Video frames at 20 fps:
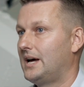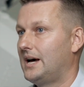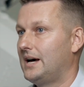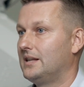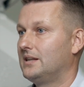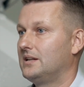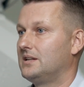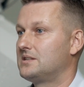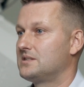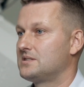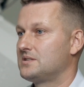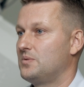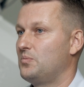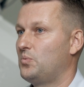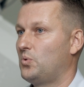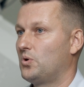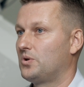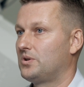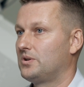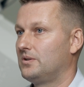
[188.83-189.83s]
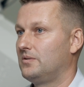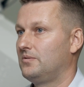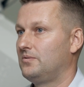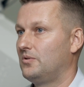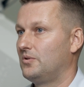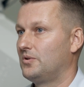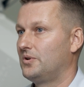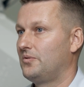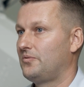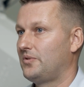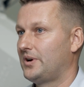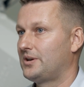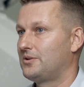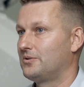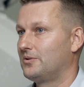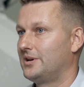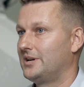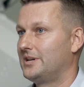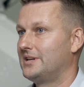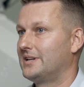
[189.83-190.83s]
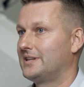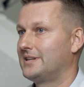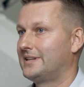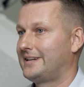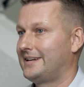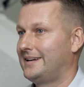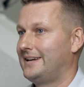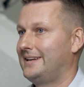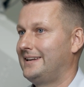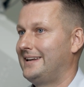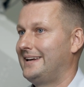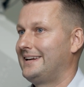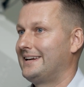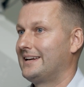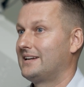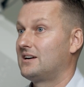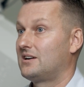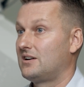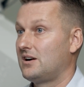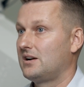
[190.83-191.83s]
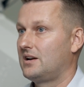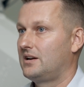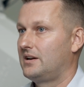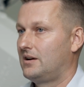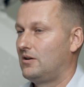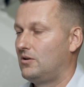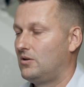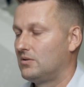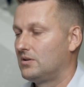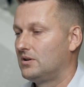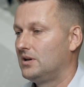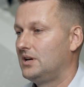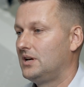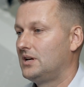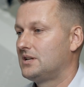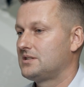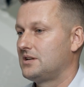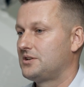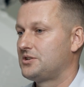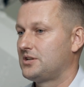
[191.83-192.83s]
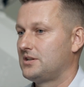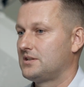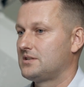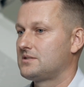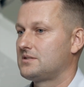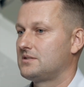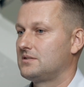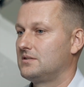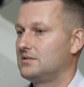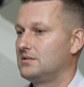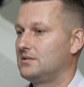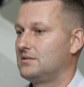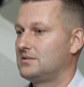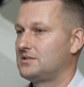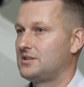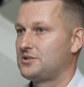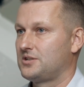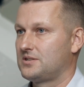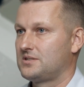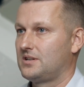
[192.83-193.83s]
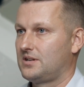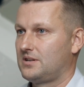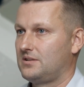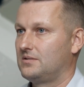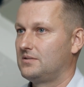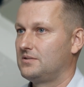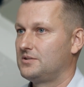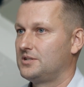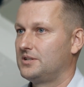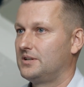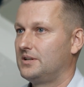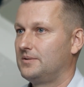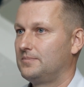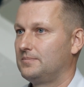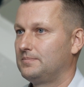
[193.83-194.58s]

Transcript: and it's important for the factory that they can rely on such as technology.